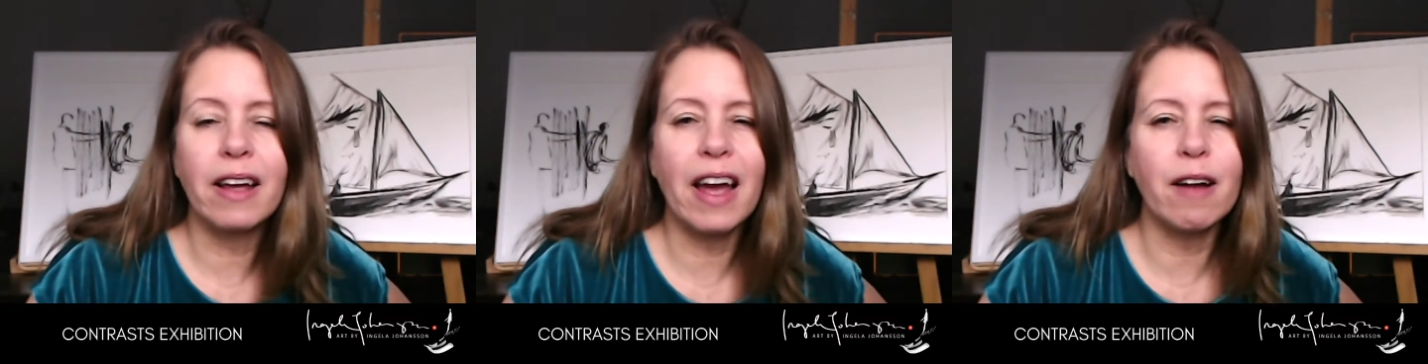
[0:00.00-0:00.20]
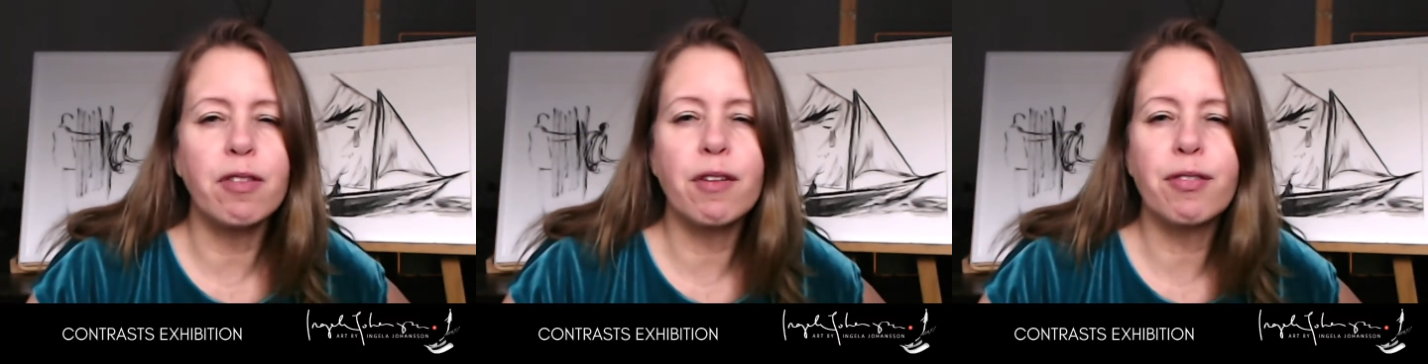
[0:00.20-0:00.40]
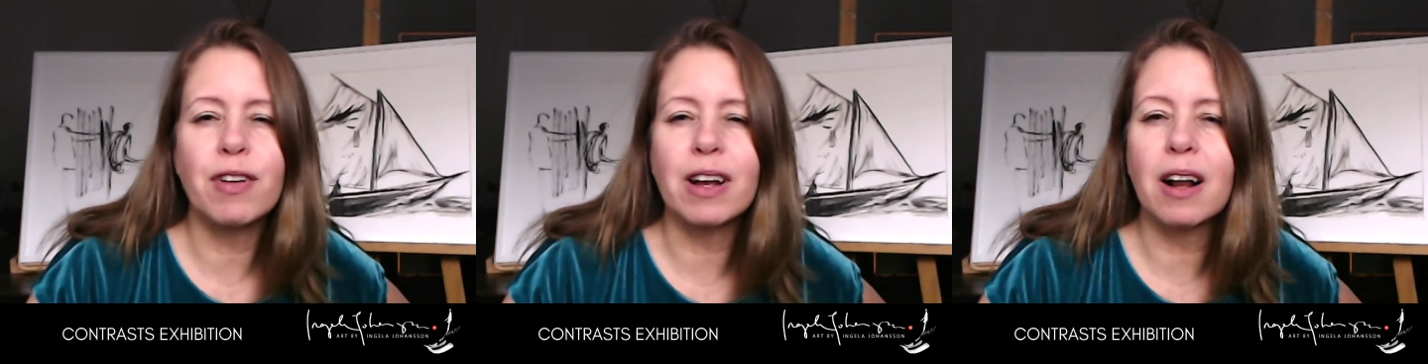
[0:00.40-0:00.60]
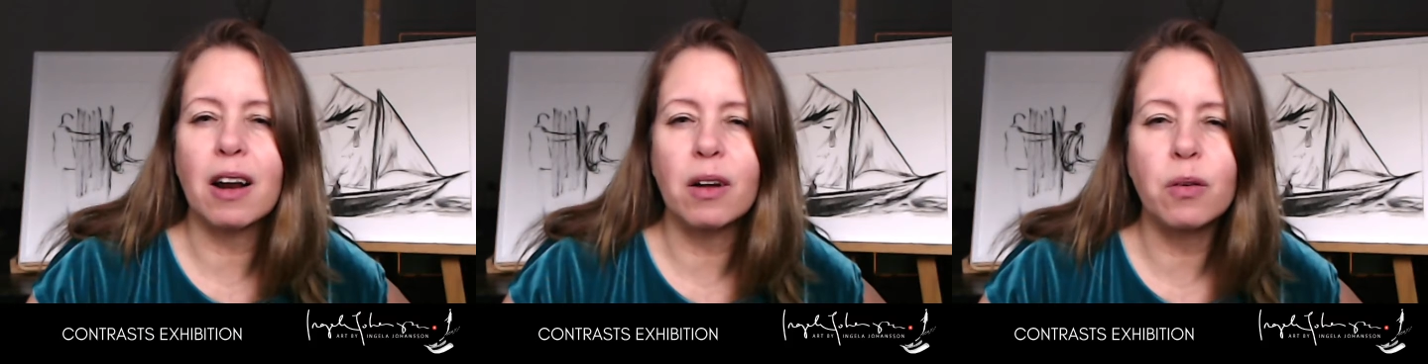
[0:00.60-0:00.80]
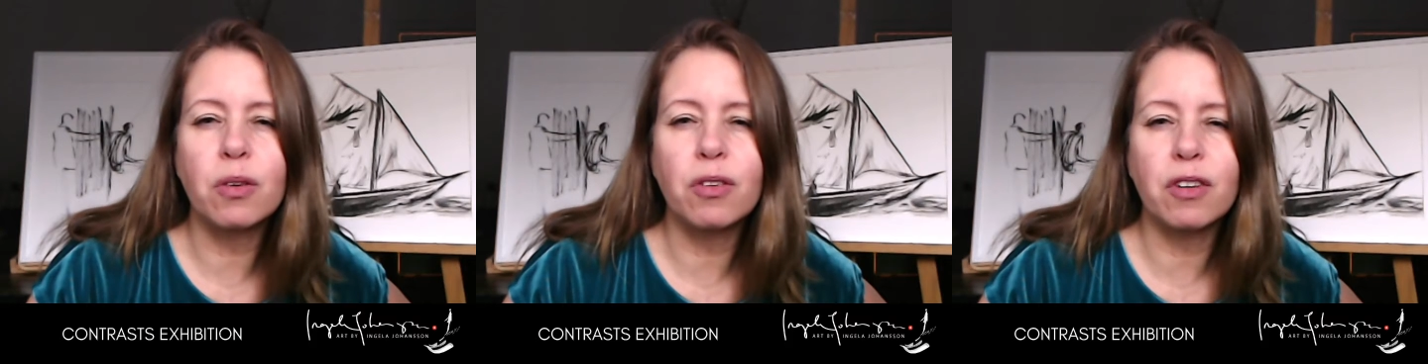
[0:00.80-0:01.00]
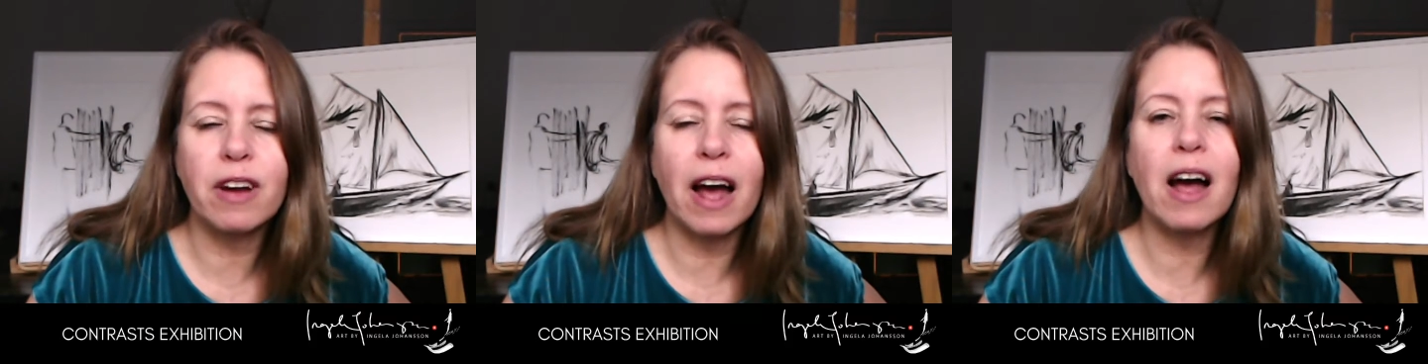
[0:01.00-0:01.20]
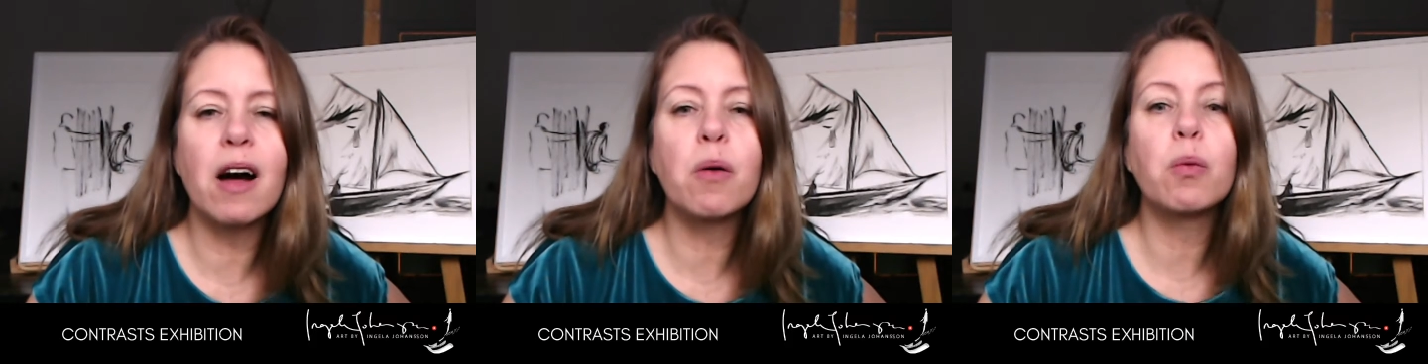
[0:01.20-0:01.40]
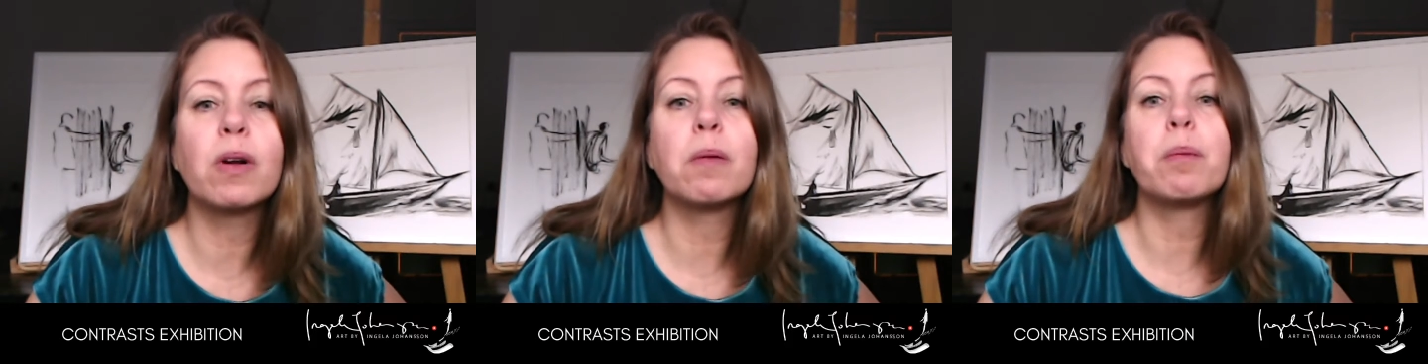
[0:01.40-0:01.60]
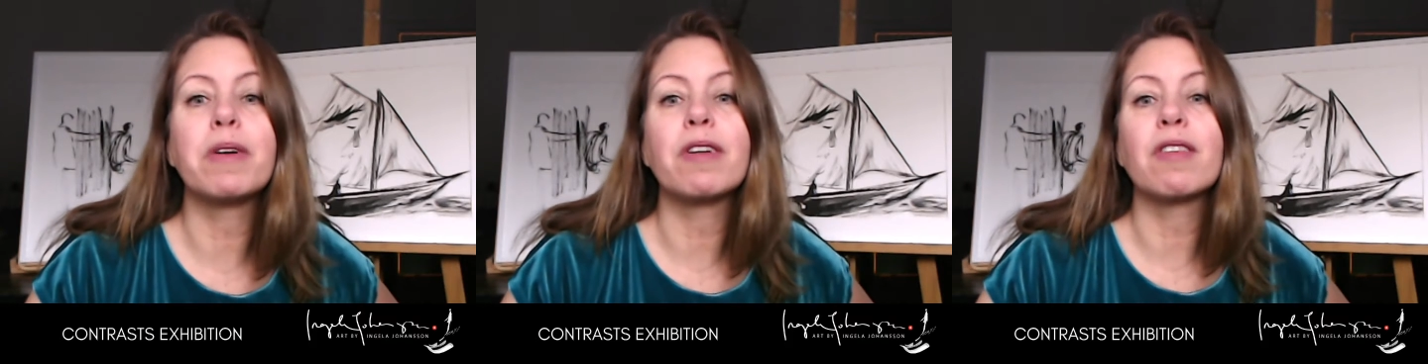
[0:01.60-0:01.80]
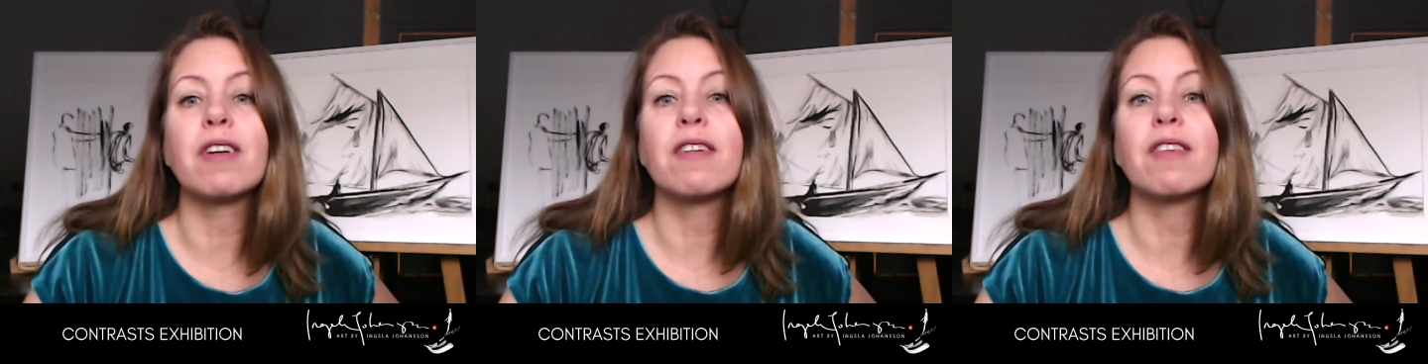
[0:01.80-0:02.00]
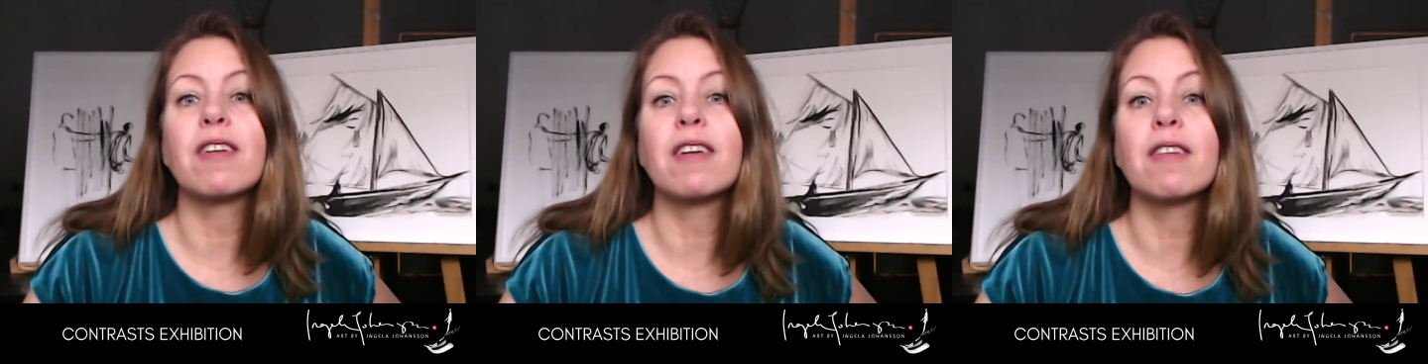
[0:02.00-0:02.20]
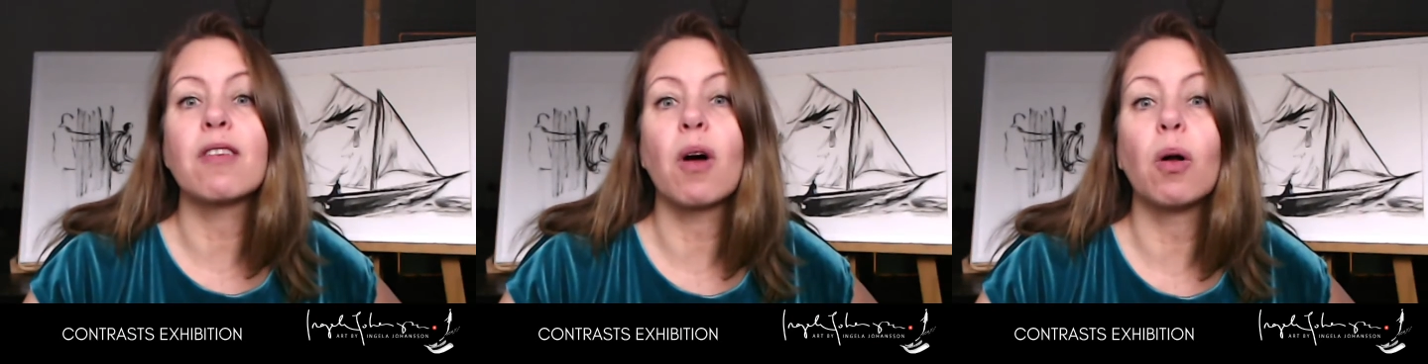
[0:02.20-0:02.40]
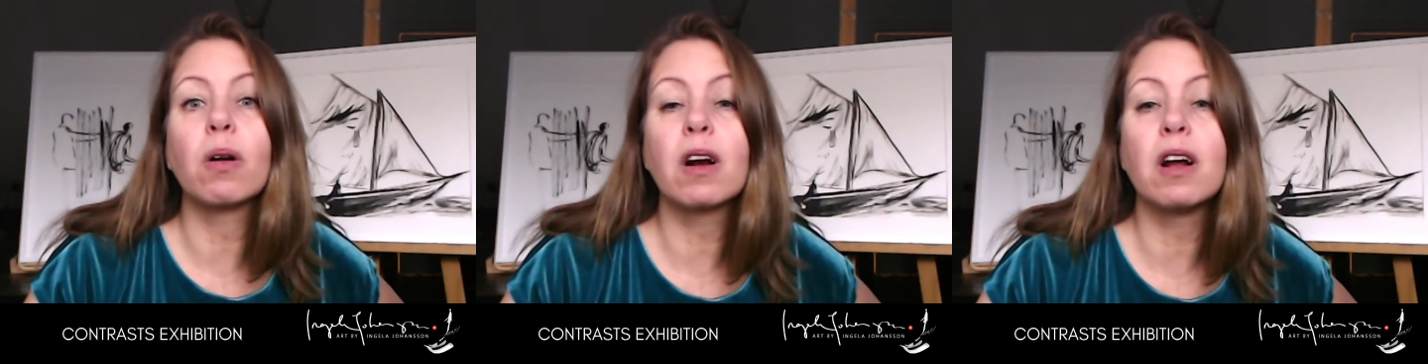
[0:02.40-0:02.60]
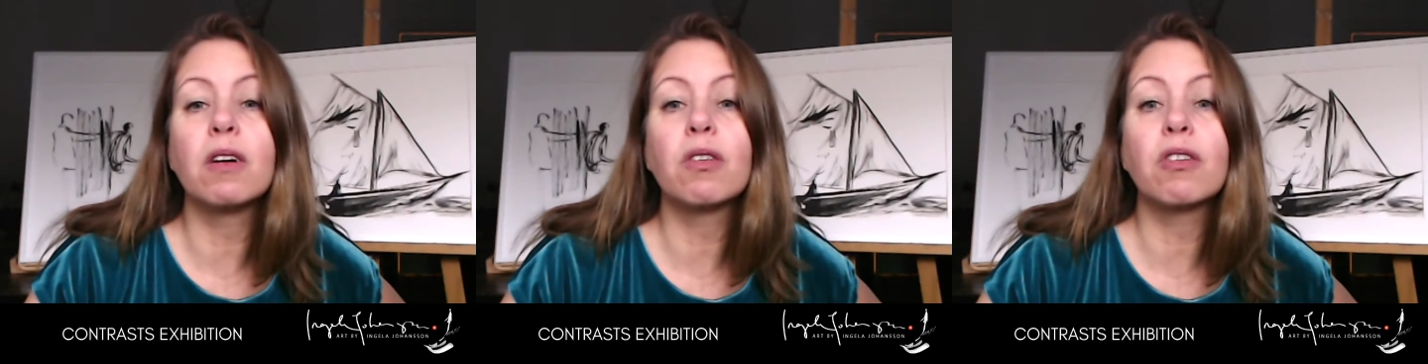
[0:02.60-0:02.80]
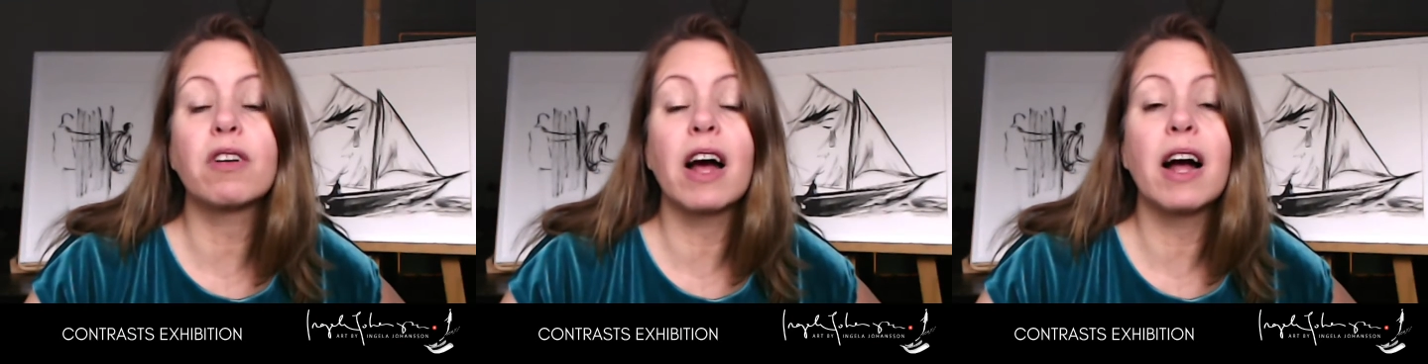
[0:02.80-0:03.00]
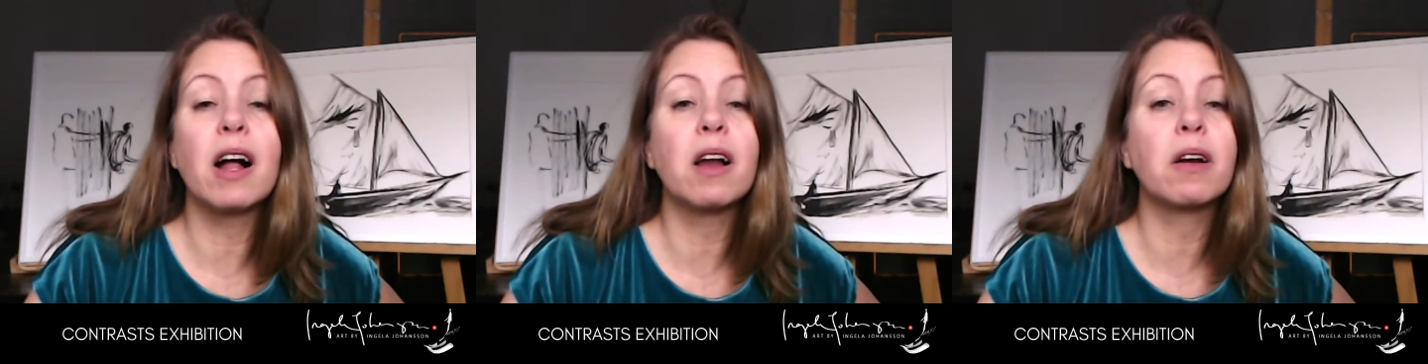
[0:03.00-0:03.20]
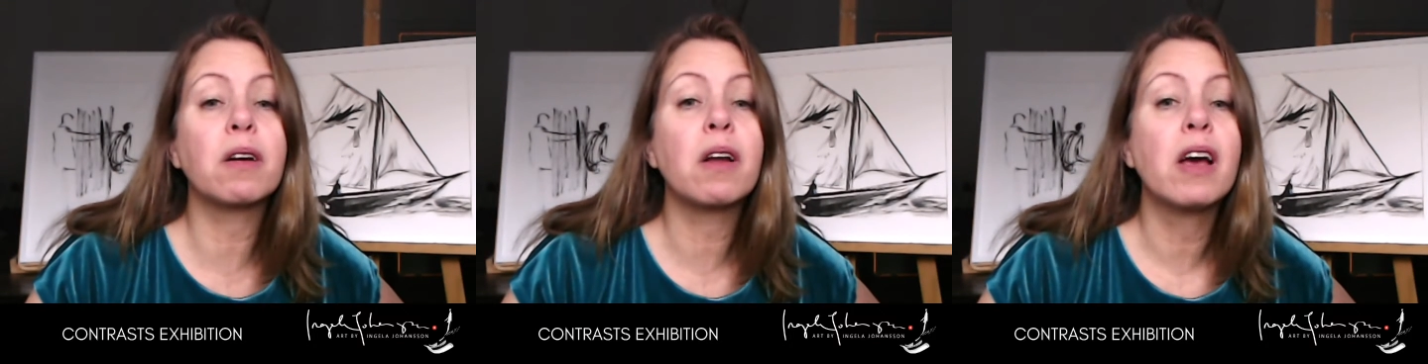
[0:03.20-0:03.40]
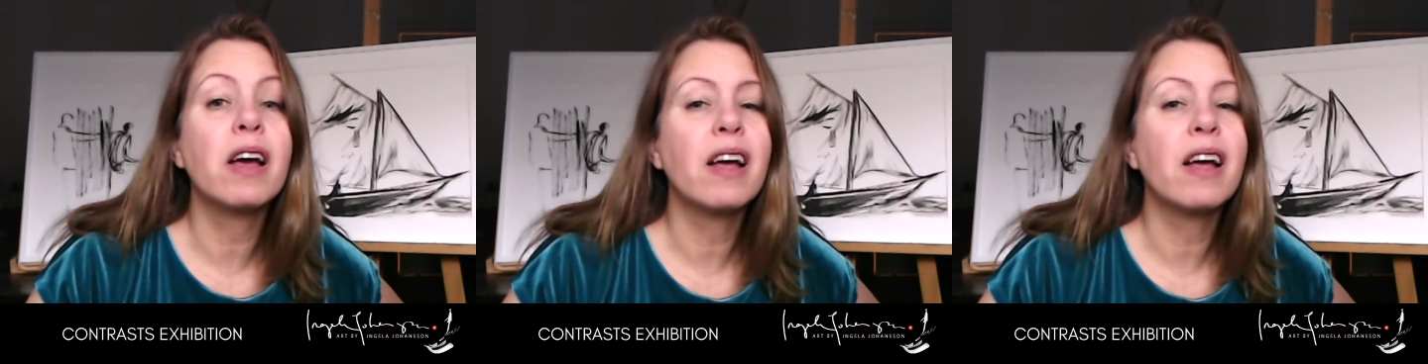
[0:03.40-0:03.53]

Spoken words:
everything close down? Will businesses all close down?